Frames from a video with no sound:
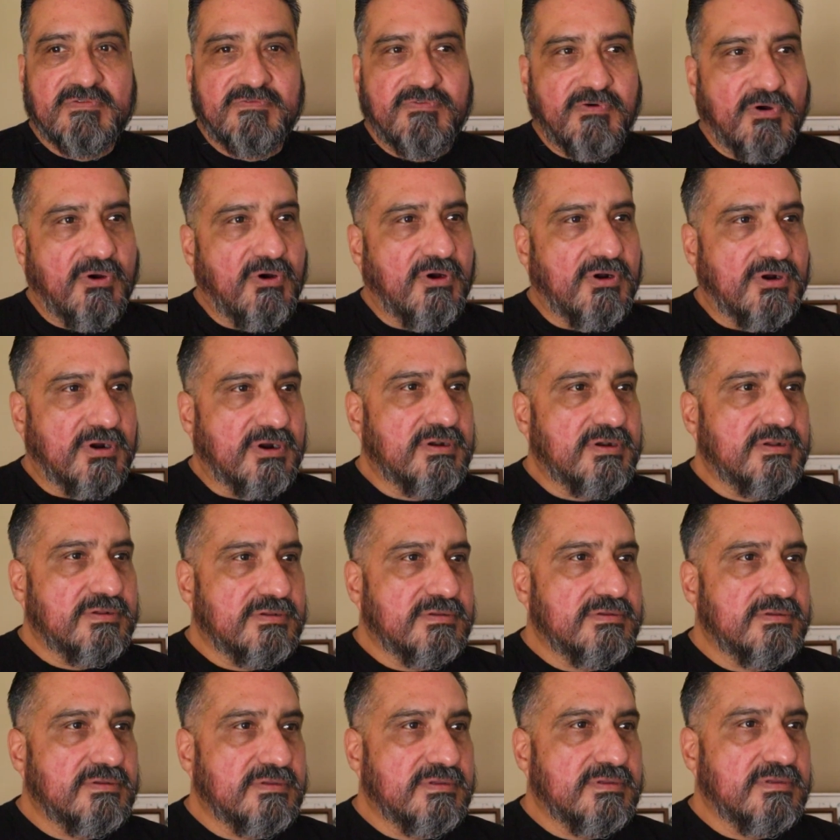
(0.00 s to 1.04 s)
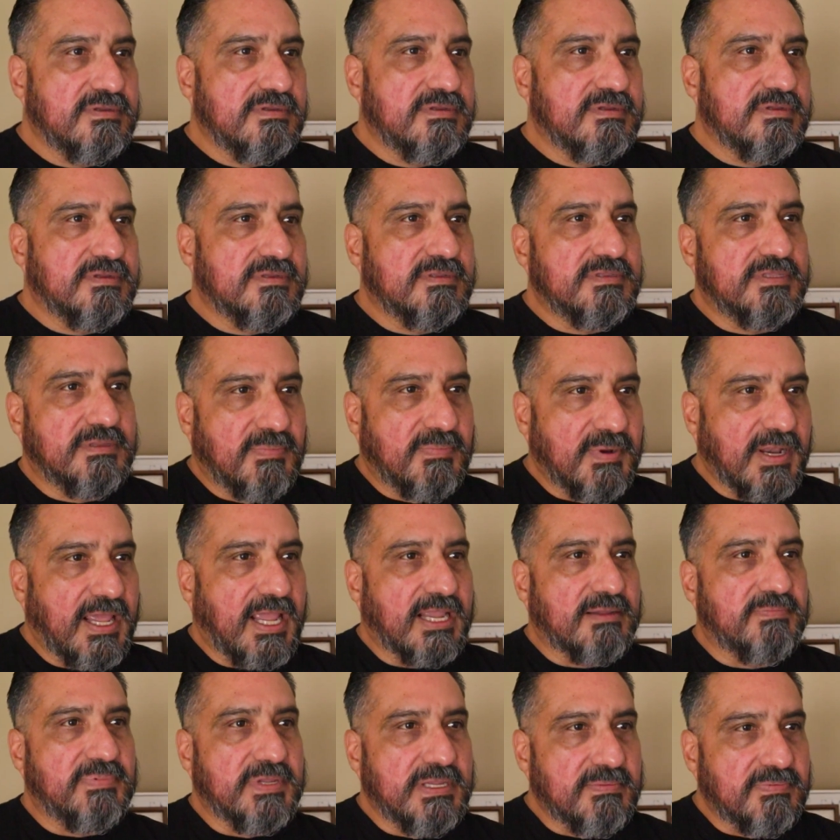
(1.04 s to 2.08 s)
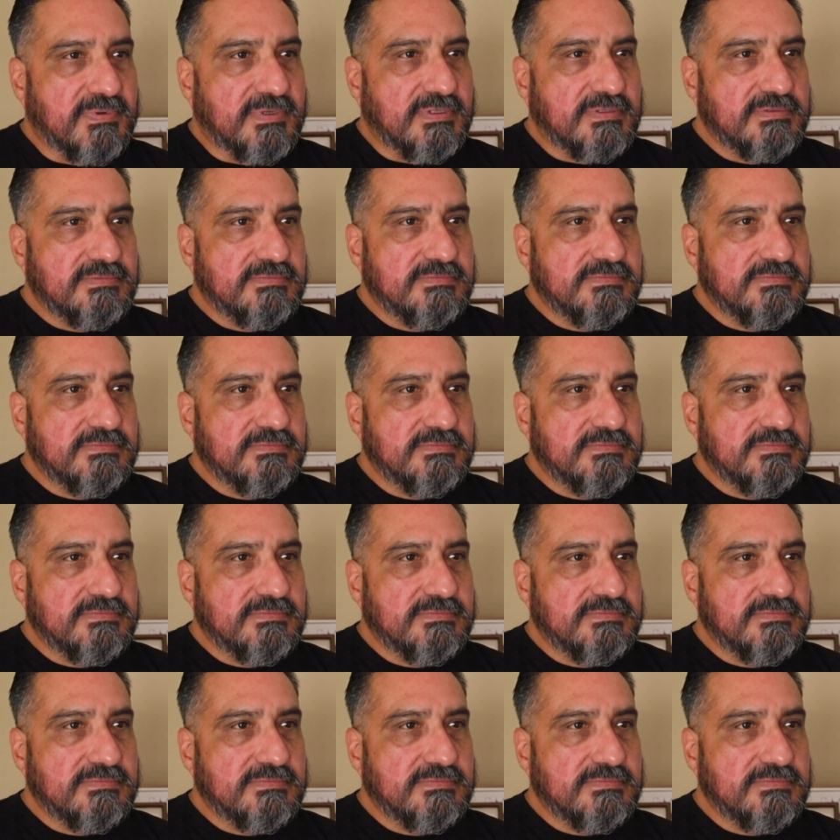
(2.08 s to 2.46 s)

for the black people,